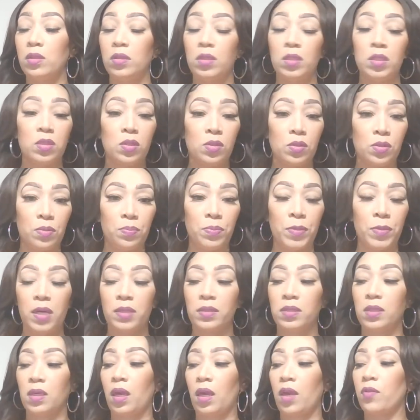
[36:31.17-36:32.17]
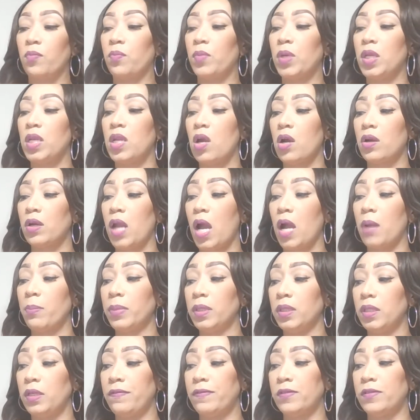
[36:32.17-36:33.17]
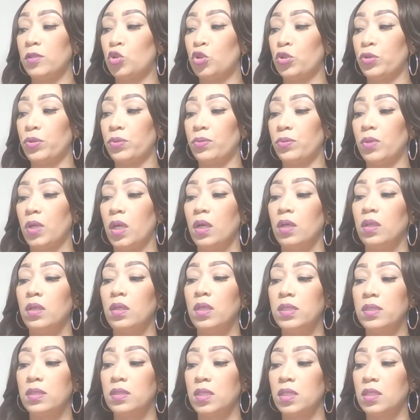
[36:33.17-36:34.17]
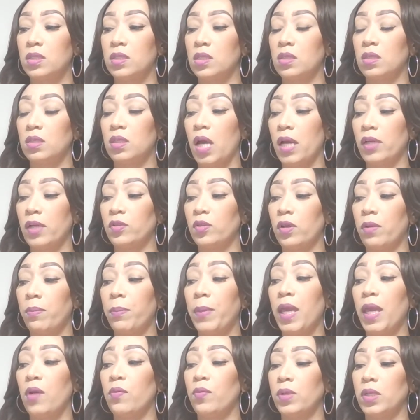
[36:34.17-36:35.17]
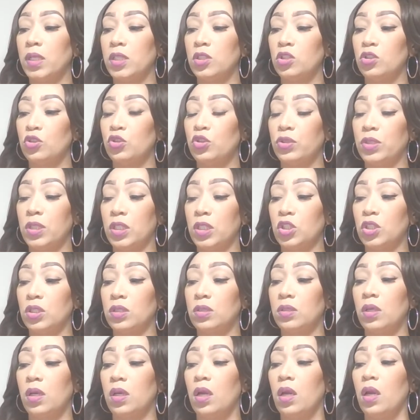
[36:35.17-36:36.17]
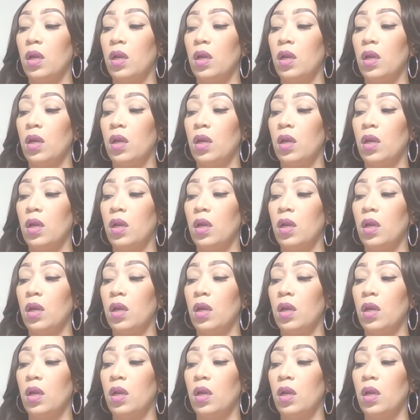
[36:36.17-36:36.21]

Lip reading: These are some thoughts he gave. Many are not believing truth, listening to the doctrine of man, religion, tradition.